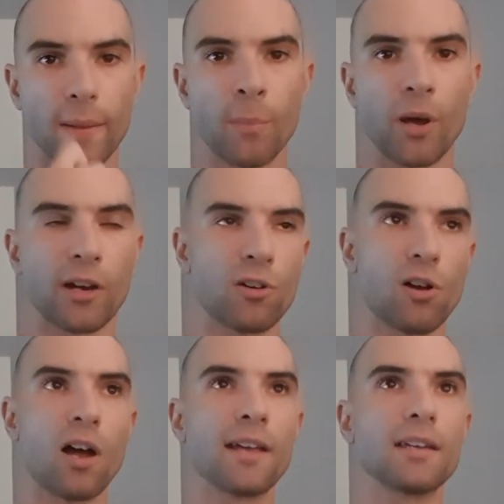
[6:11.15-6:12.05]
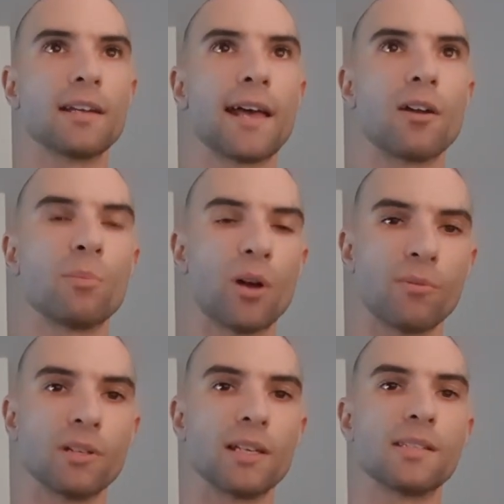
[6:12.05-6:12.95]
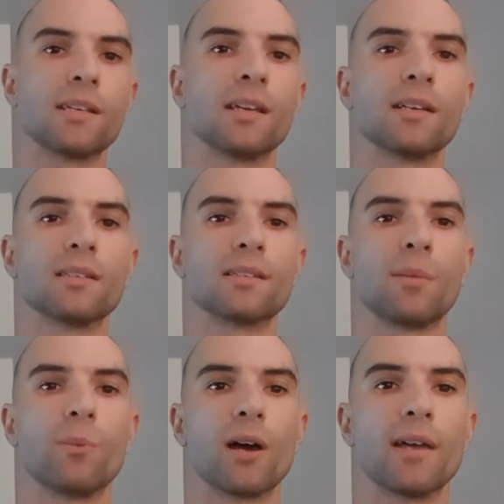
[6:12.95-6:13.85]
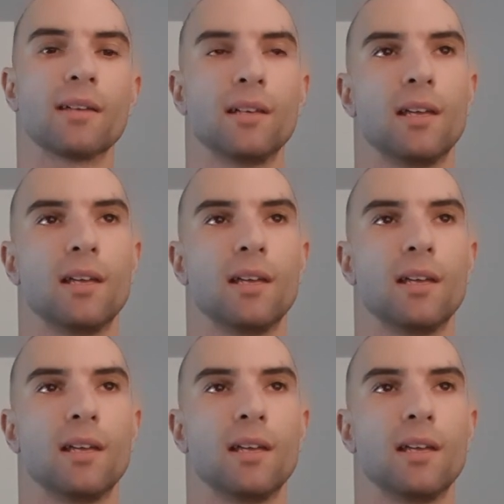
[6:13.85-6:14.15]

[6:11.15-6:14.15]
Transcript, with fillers: by crying it out or by releasing it in some way.